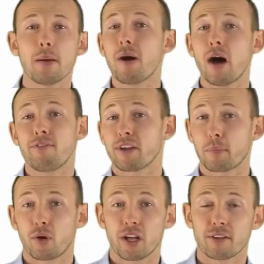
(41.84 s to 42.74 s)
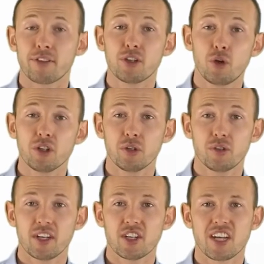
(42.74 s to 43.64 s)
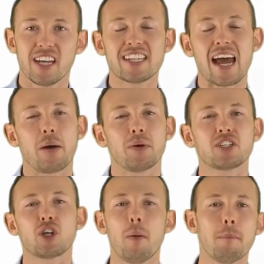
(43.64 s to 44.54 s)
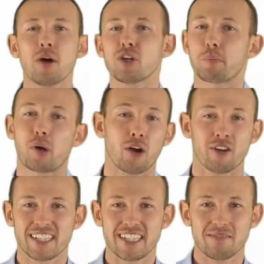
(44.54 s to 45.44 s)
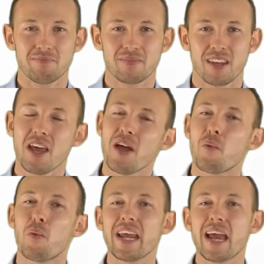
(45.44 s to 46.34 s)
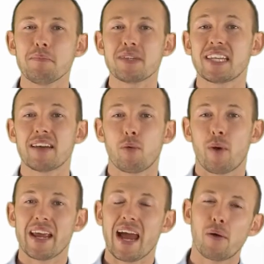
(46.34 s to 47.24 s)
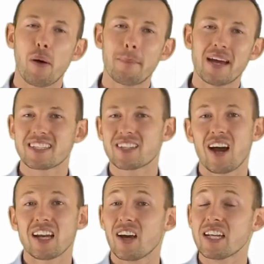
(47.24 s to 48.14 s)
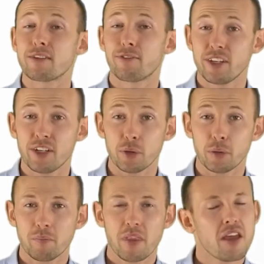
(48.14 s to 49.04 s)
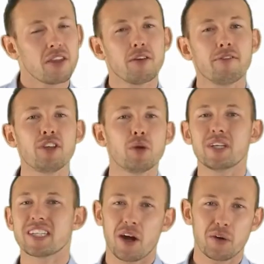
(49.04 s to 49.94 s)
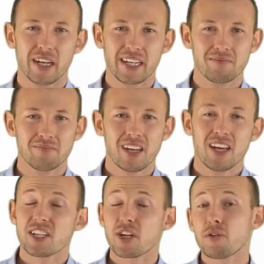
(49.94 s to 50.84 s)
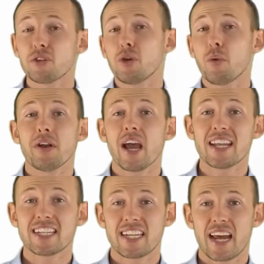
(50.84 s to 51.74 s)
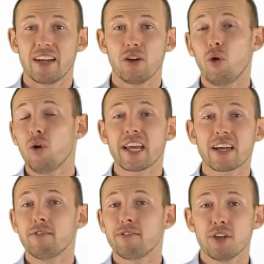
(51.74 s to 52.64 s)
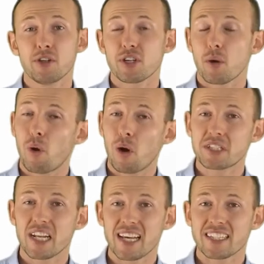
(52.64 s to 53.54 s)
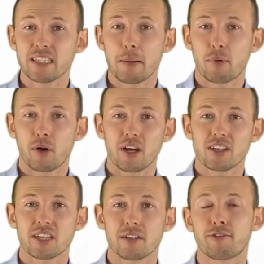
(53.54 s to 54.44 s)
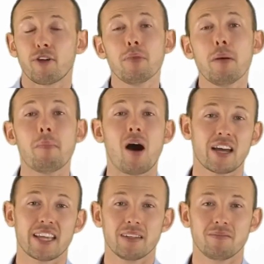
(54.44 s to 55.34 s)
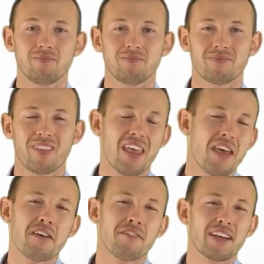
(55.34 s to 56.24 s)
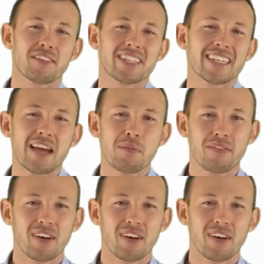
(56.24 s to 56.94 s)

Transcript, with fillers: the perfect product for your usage is our topmost priority. We aim to give away our best guidelines for you, the viewers only, so you won't hesitate or get confused while selecting the products from the market. Thanks for staying with